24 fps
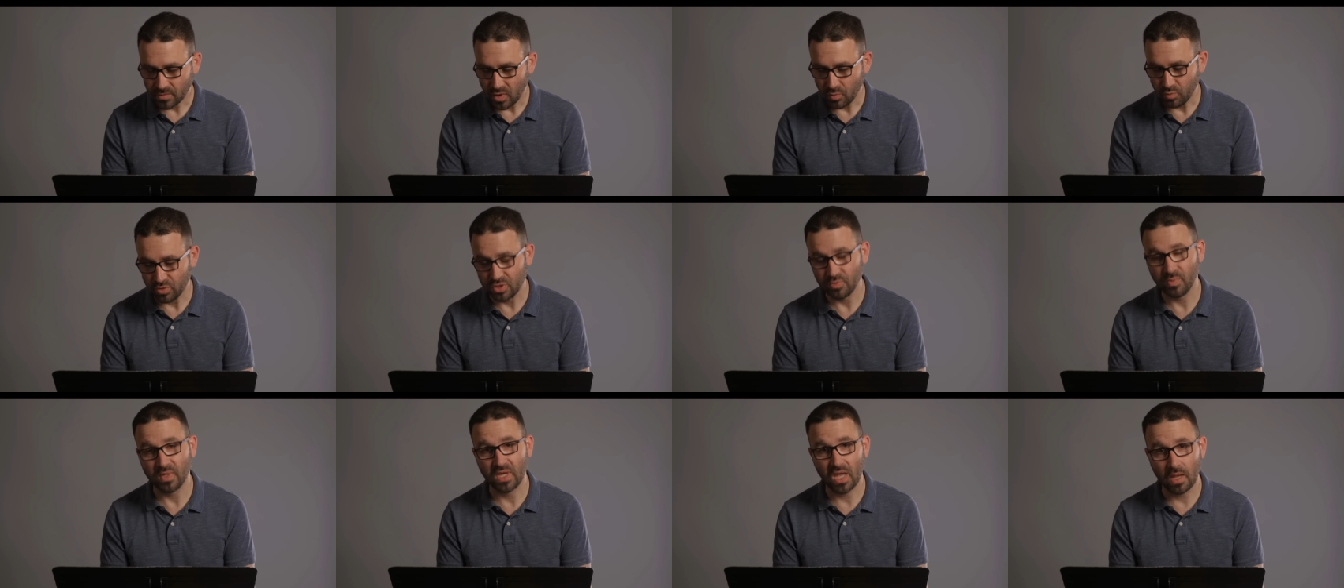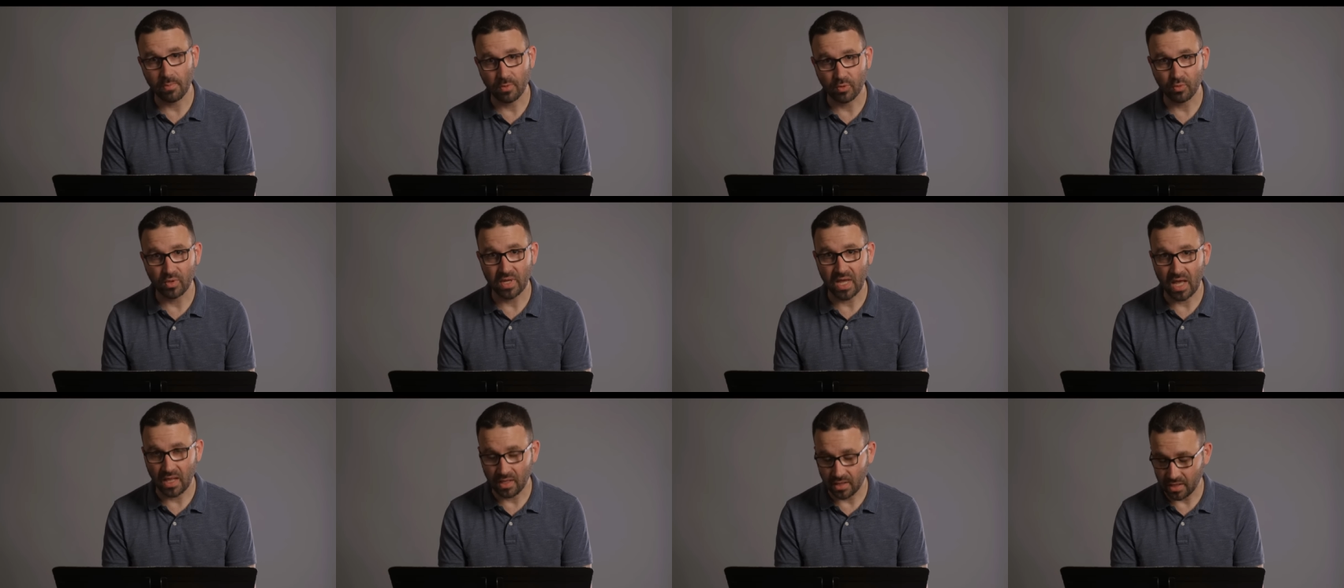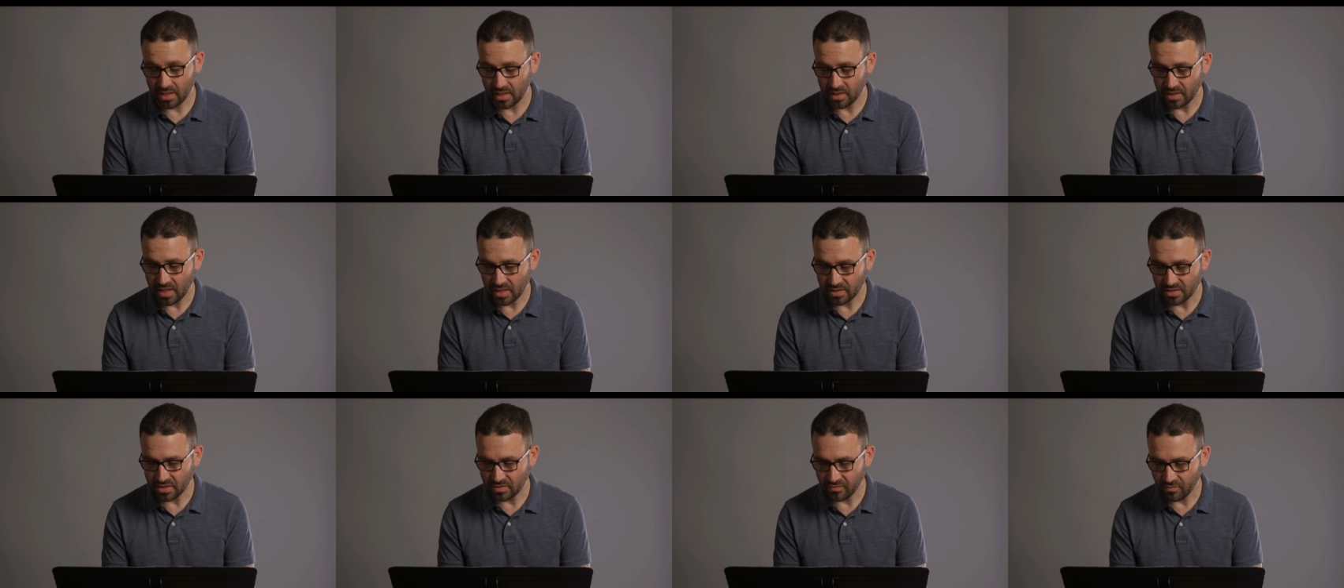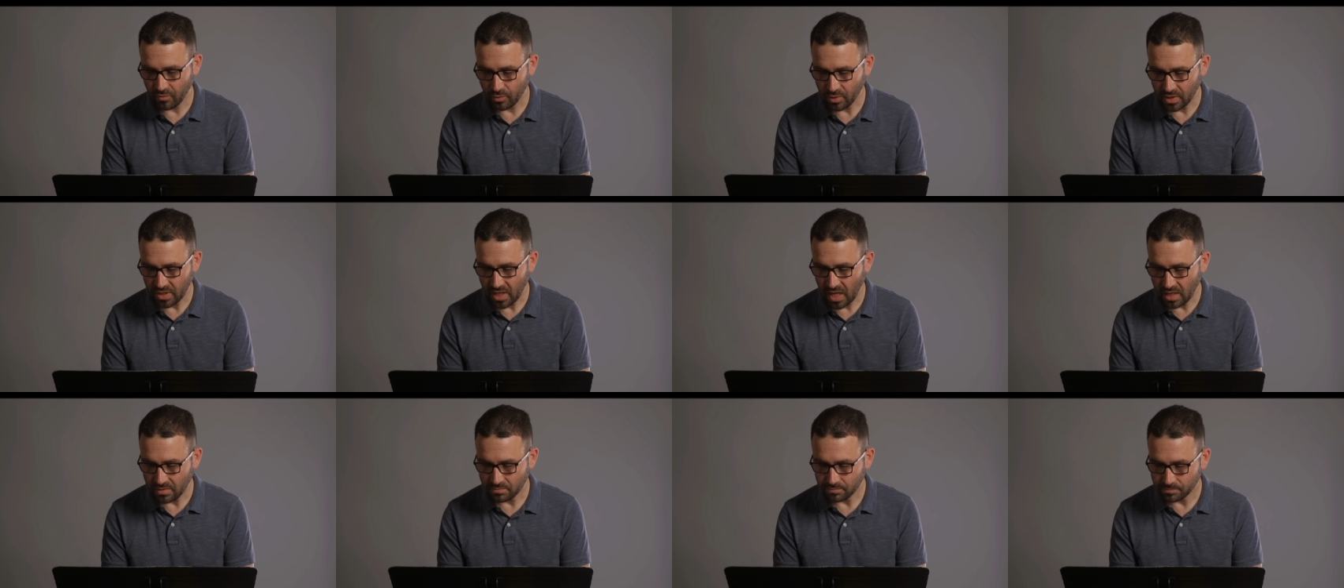which became a reality in
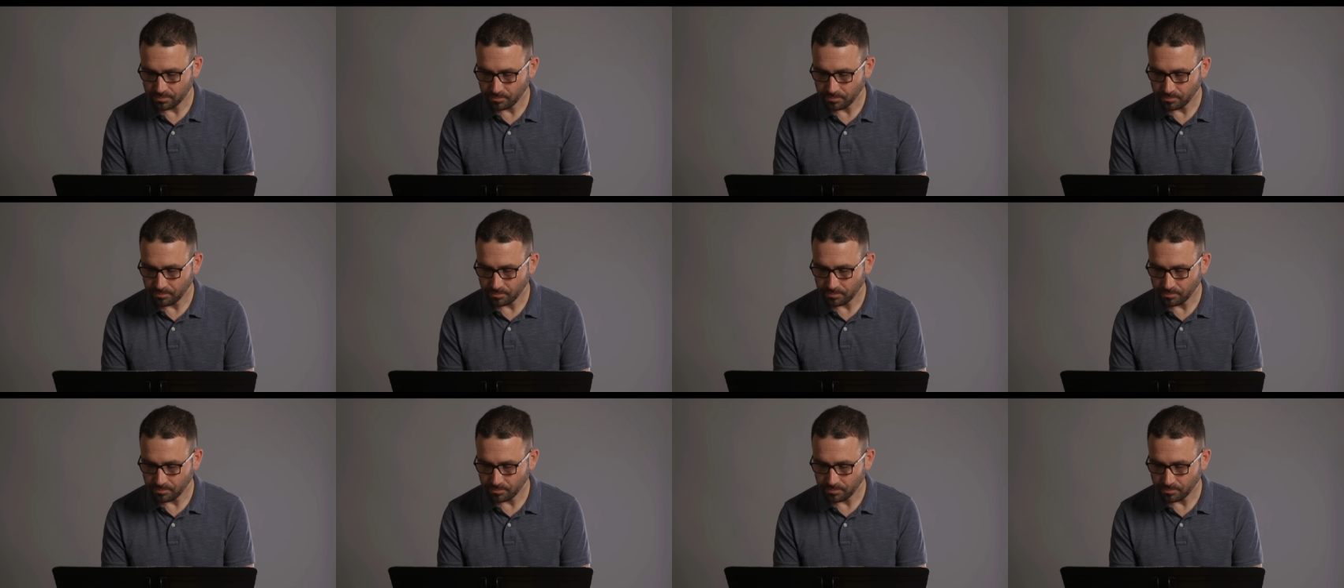1948.